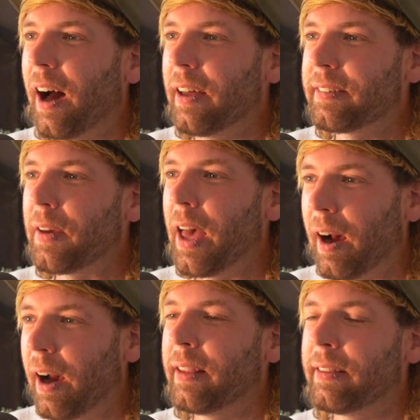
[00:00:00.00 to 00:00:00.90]
So
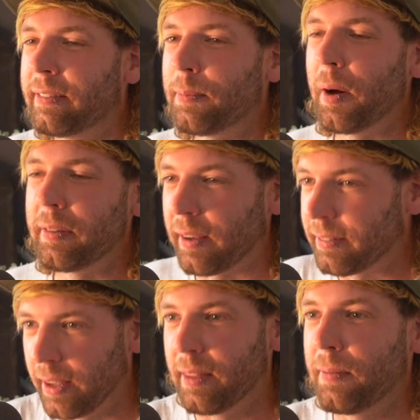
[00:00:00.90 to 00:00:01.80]
yeah, I suppose I'd
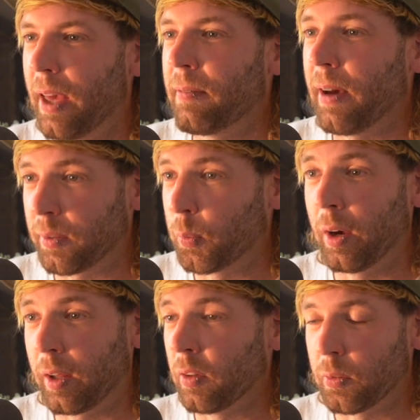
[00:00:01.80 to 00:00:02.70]
say the VFX
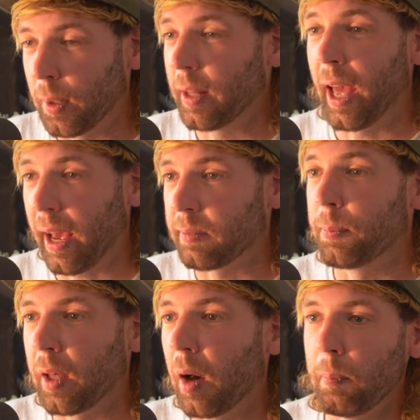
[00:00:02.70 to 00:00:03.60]
work ultimately has
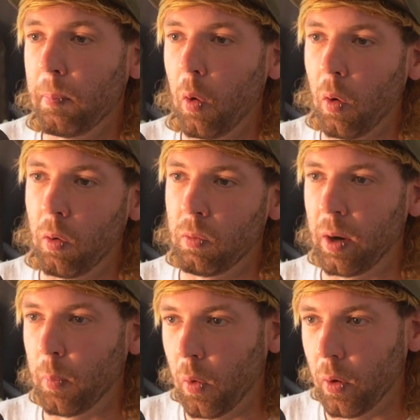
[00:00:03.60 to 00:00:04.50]
become more
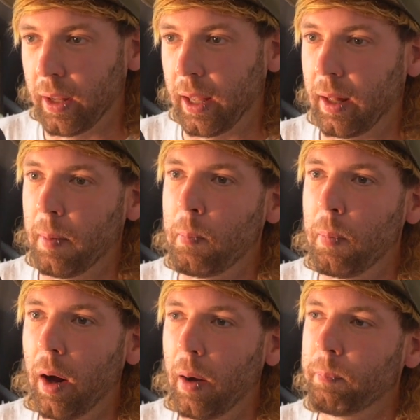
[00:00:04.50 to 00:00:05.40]
rewarding,
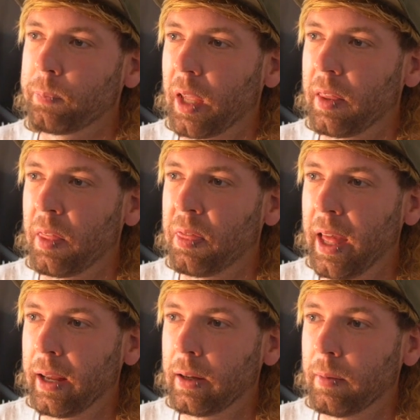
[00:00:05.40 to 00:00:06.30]
but the
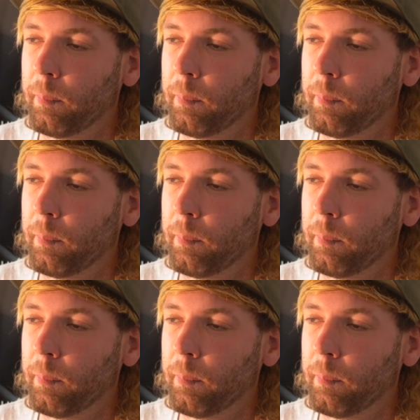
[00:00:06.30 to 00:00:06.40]
thing